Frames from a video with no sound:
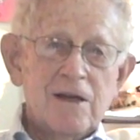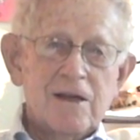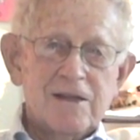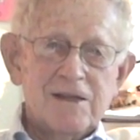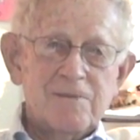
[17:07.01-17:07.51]

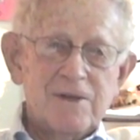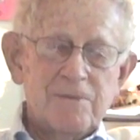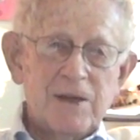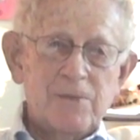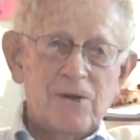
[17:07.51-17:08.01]

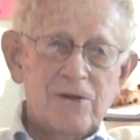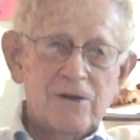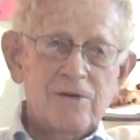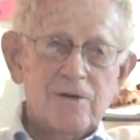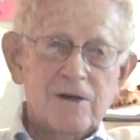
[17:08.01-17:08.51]
the people
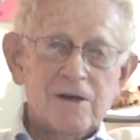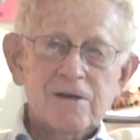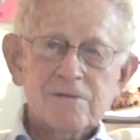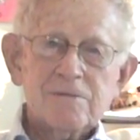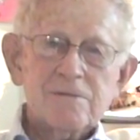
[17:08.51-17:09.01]
who
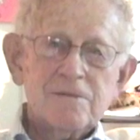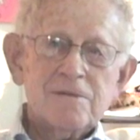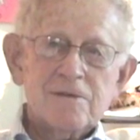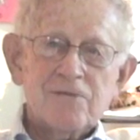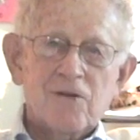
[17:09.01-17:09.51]
were
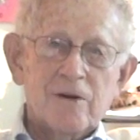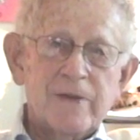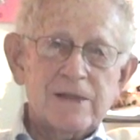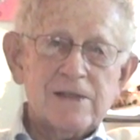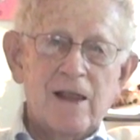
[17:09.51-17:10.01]

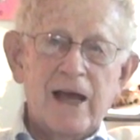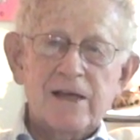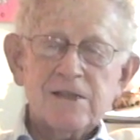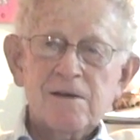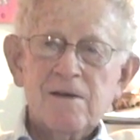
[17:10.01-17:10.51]
formed this
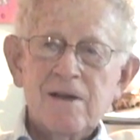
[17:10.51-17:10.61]
class.